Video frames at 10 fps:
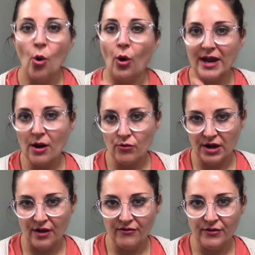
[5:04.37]
or get rid
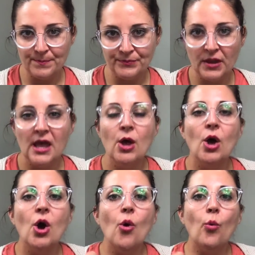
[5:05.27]
of,
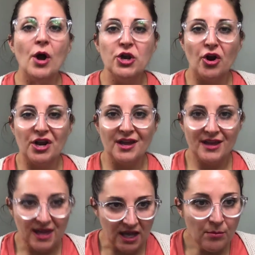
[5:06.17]
what you're going to
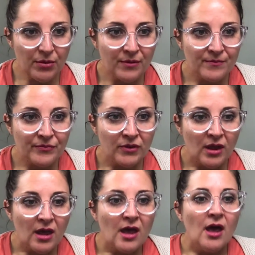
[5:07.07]
keep,
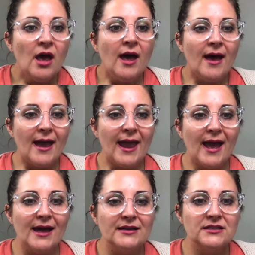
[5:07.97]

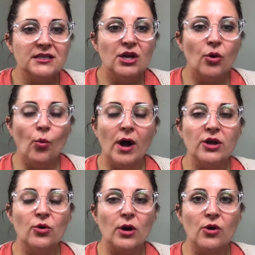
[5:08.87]
and what
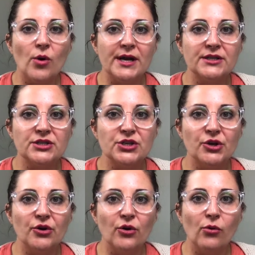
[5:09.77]
you're going
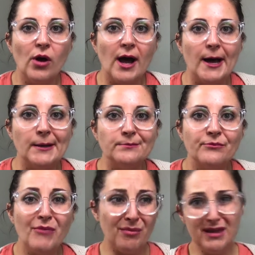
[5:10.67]
to,
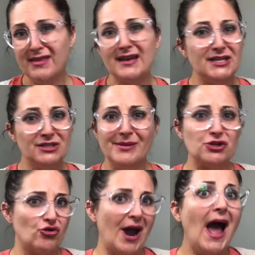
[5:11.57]
maybe that needs to be
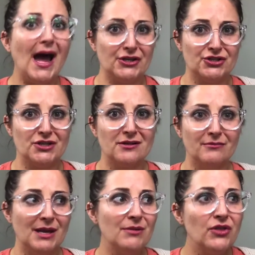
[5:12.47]
trashed.
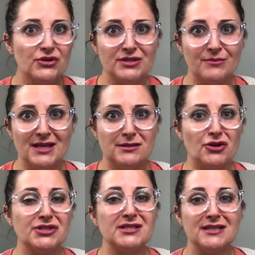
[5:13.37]
Maybe there's some things that
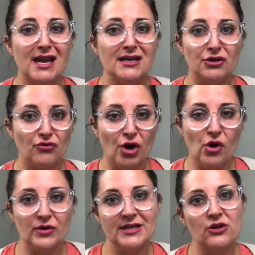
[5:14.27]
are stained and
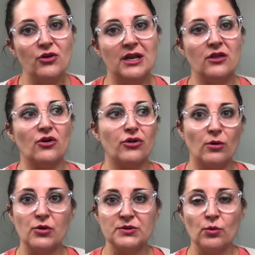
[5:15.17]
gross and you can either
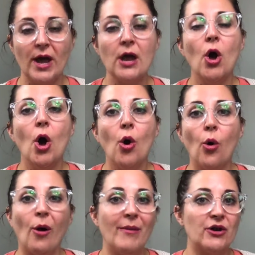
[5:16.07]
throw those away,
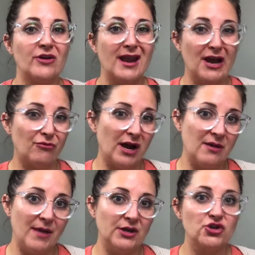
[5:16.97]
or better yet, I'd
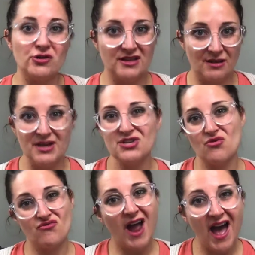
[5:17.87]
recommend turning them into
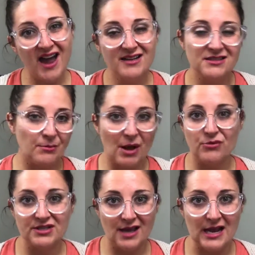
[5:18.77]
rags, somehow
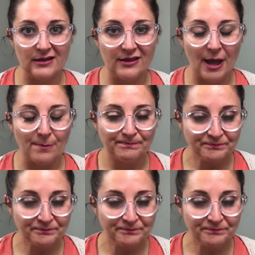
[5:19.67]
recycling them.